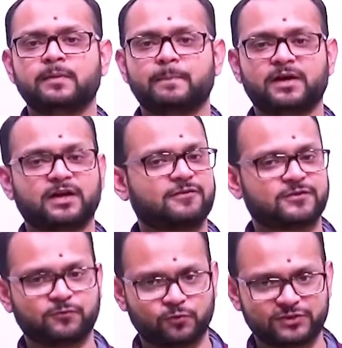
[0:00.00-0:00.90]
But
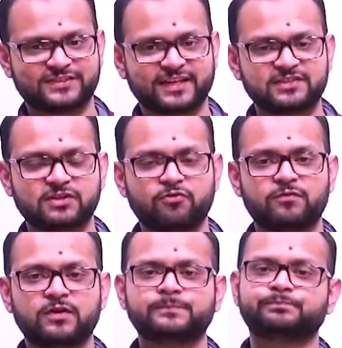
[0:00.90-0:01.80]
after 40 seconds are
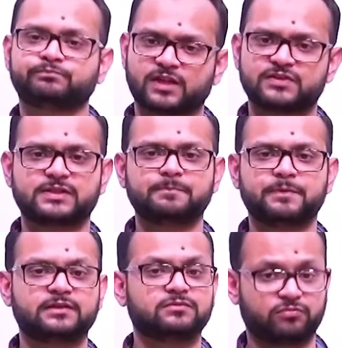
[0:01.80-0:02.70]
over,
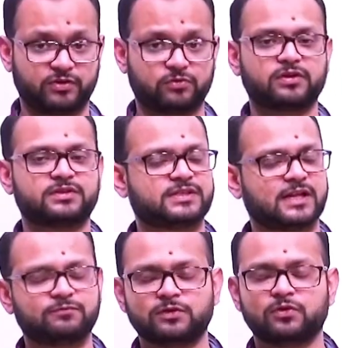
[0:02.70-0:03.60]
simply the recorder
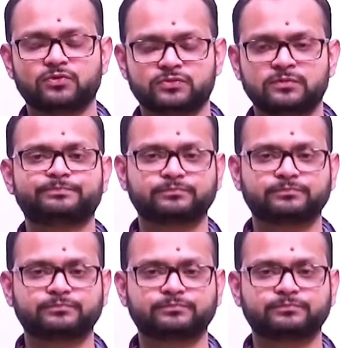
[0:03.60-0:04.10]
itself will go